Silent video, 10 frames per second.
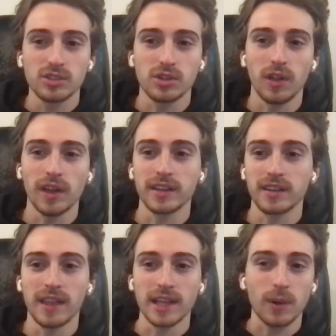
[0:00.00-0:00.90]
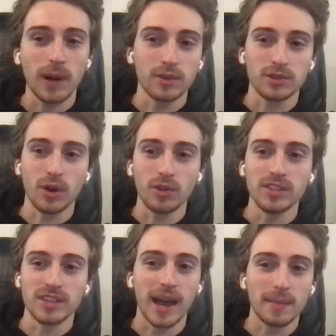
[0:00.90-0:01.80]
So like that's why there's all
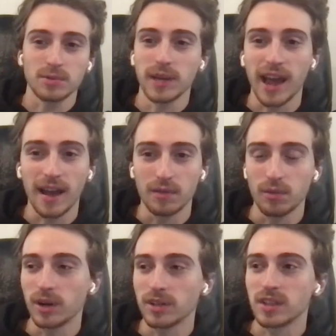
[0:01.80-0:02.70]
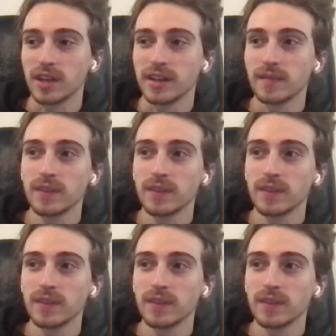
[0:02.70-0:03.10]
these apps we have where it's like,